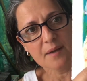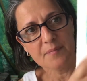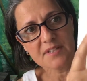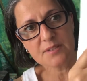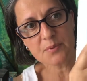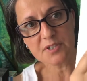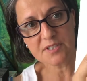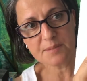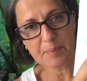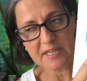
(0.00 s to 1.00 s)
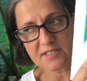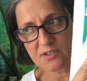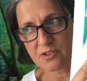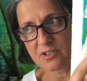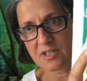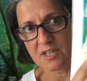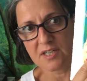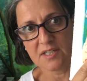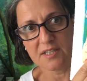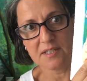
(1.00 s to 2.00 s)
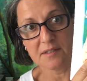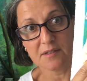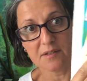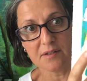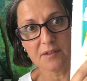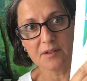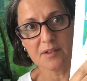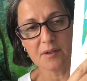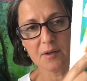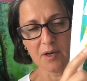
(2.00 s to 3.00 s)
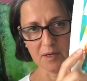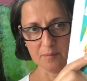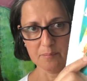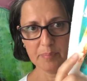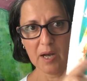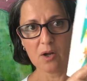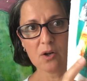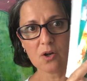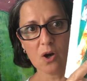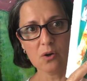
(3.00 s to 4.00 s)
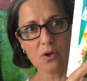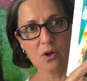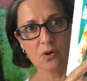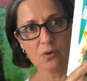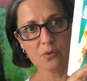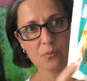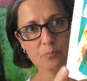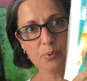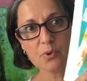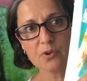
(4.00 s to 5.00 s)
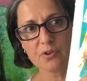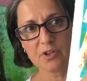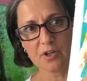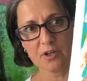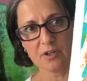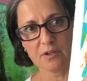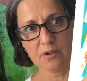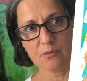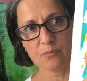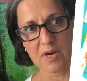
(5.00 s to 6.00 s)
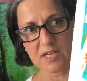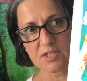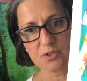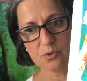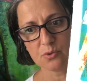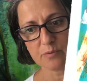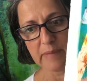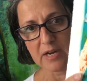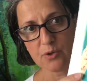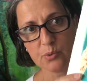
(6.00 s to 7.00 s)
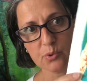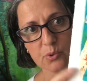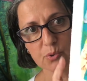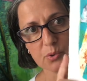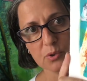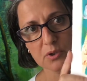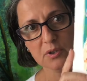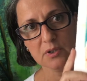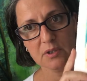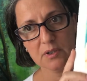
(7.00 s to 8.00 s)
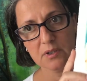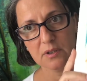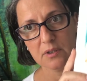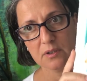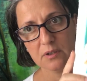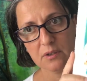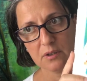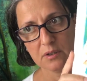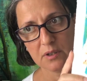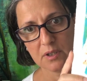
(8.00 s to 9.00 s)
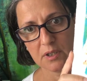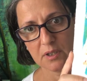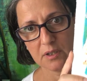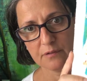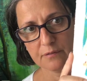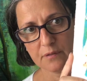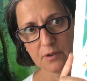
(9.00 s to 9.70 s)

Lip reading: This was based on a Paulo Coelho book that I read called Manual of